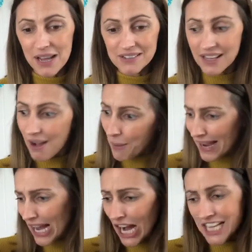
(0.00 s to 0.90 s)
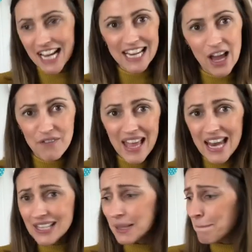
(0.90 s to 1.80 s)
I was like, oh my god, I love it, it
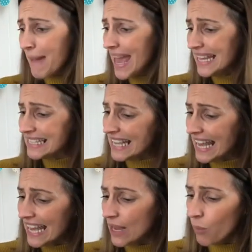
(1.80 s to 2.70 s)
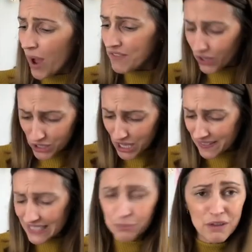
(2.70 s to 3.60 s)
looks amazing, why have I not done
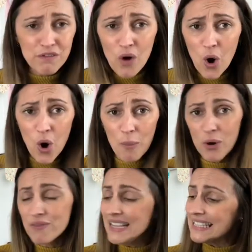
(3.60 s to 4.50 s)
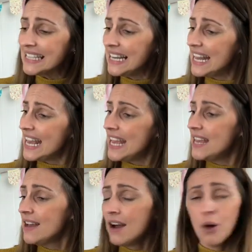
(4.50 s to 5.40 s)
this before, more
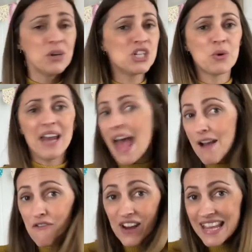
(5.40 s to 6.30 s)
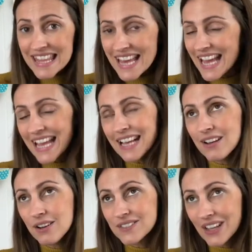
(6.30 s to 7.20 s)
recently? I want to do it on everything.
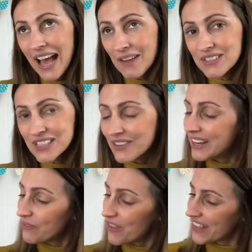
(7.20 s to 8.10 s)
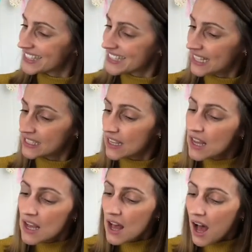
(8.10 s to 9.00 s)
Obviously I haven't done it on everything since,
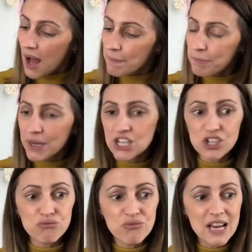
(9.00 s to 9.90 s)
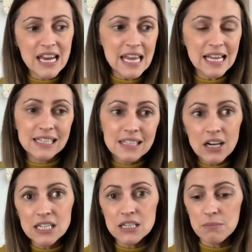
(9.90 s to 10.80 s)
but it just really
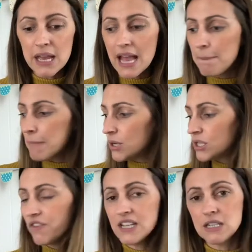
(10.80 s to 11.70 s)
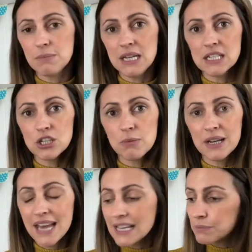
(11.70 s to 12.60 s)
excited me and motivated me to do my
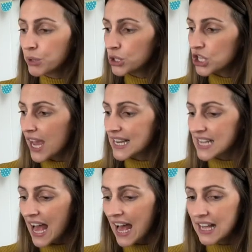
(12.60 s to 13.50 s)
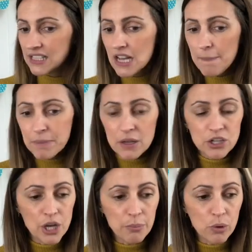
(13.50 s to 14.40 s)
next project, and
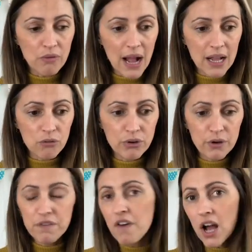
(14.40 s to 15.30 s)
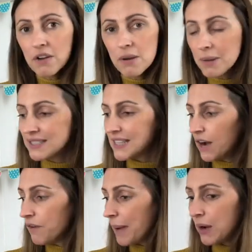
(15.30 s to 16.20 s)
you know, brought back a real fire in
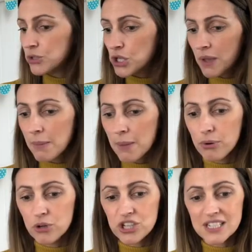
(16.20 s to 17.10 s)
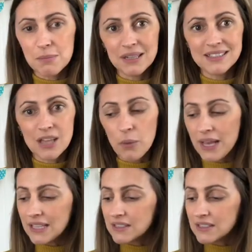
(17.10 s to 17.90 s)
myself about doing my project and my sewing.